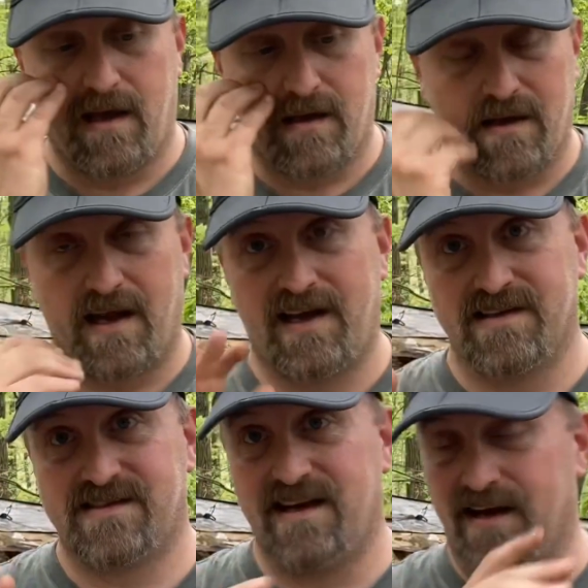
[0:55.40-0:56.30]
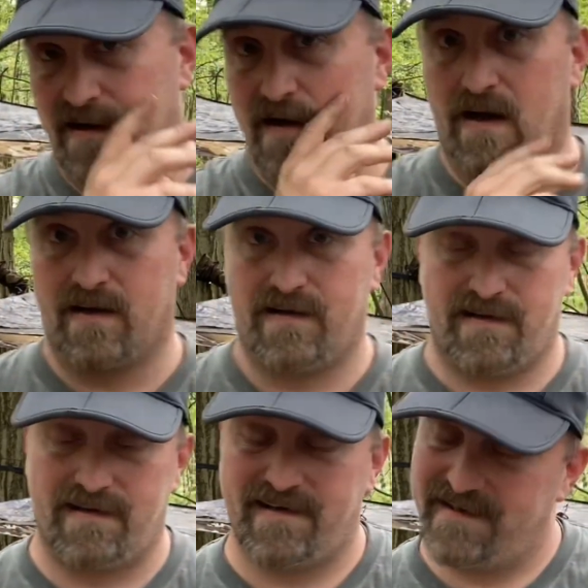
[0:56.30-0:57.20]
Like I said, yeah,
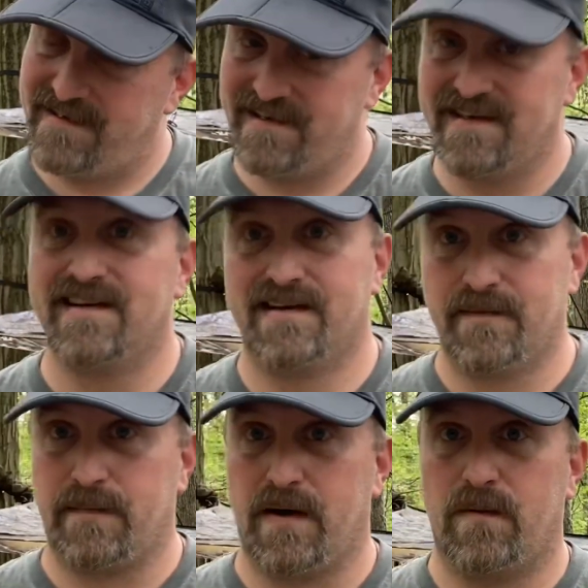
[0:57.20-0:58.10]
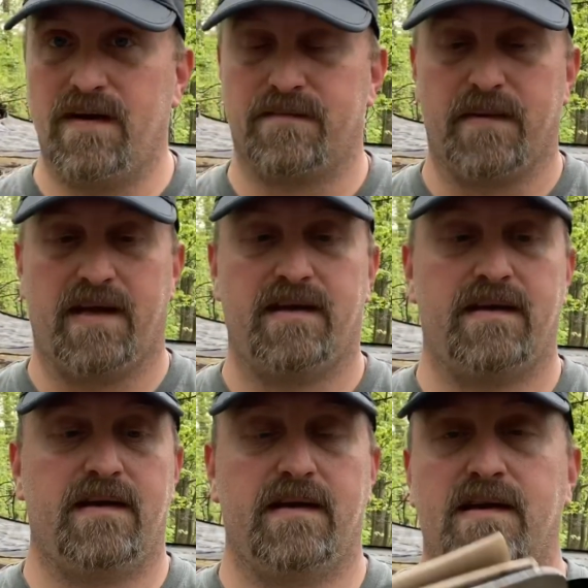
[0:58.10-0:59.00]
bear with me.
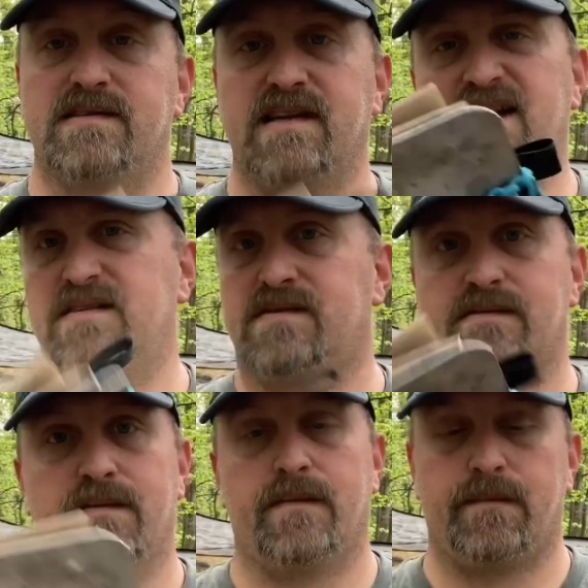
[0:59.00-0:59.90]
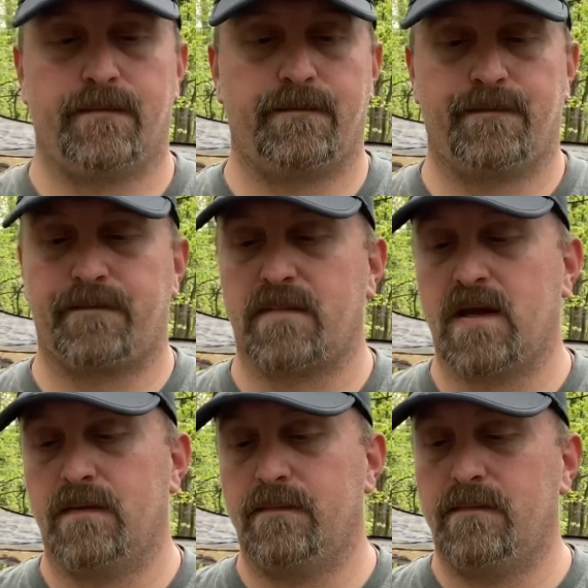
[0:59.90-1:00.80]
This thing's,
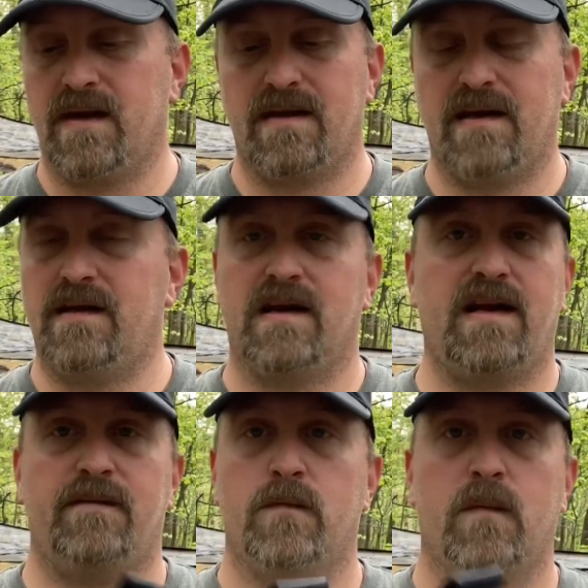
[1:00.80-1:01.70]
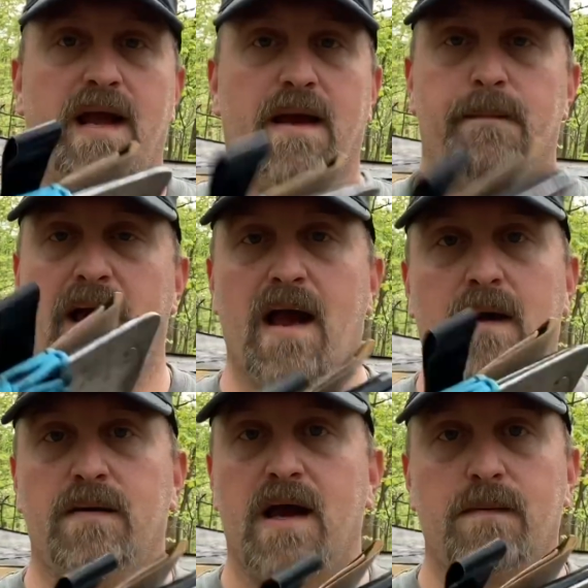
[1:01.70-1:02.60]
it doesn't even weigh a
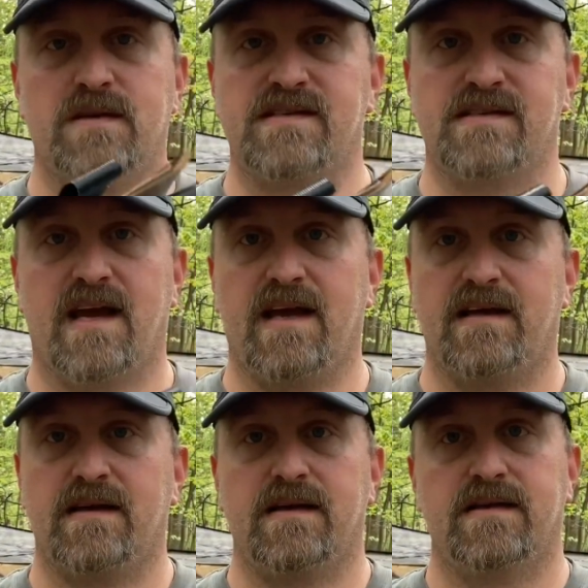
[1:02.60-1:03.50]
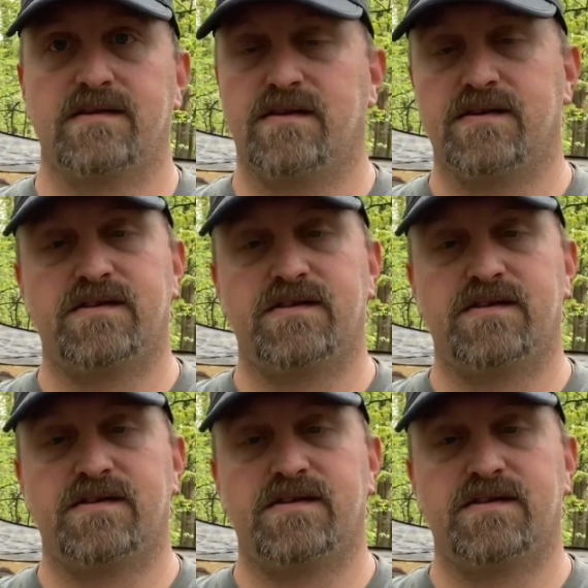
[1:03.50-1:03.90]
pound, I would say. So it's